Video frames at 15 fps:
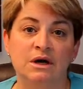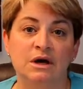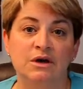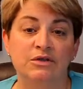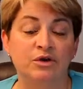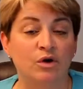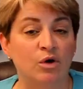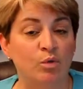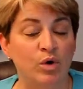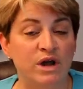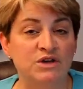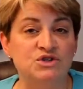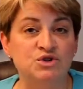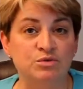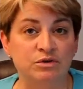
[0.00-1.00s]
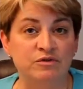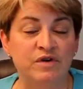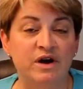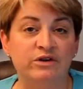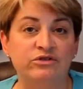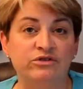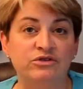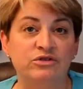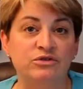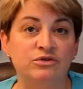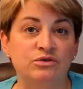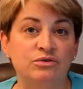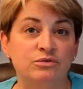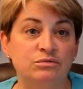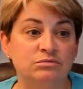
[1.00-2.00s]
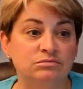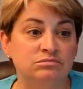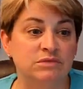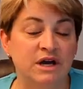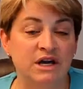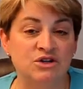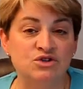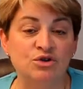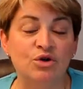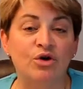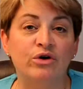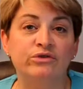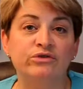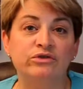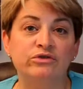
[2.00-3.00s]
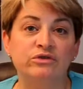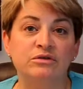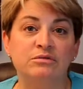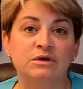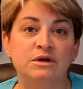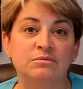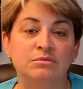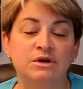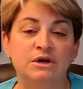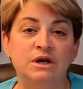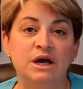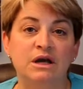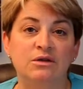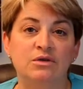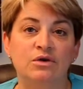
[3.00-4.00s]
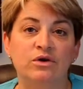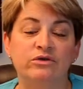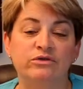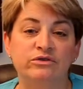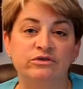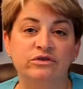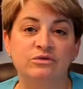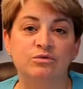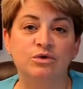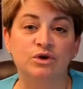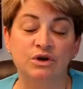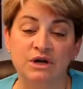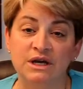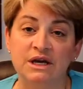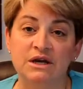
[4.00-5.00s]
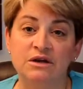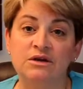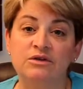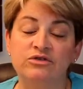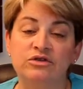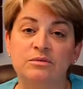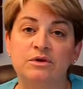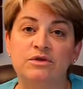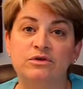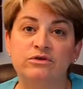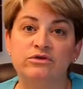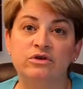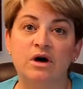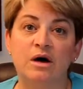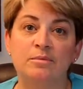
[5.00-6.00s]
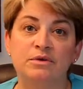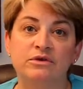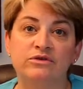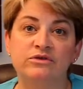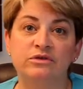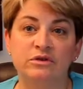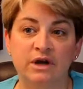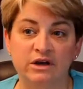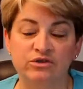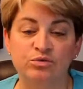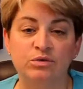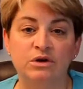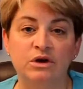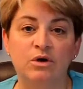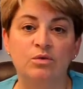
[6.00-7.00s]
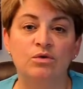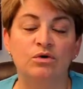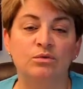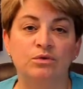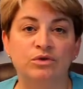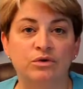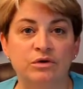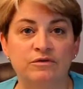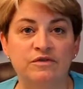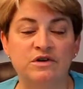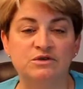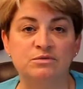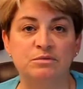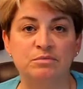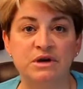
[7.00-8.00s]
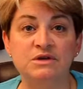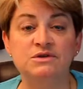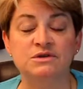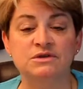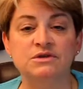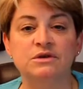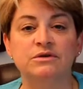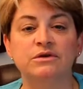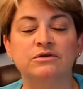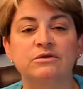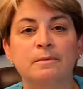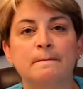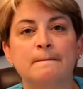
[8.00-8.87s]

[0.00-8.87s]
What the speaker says: There are ways to invest to hedge losses and mitigate losses, and we're going to get into some of those topics as we go on with our investment basics series.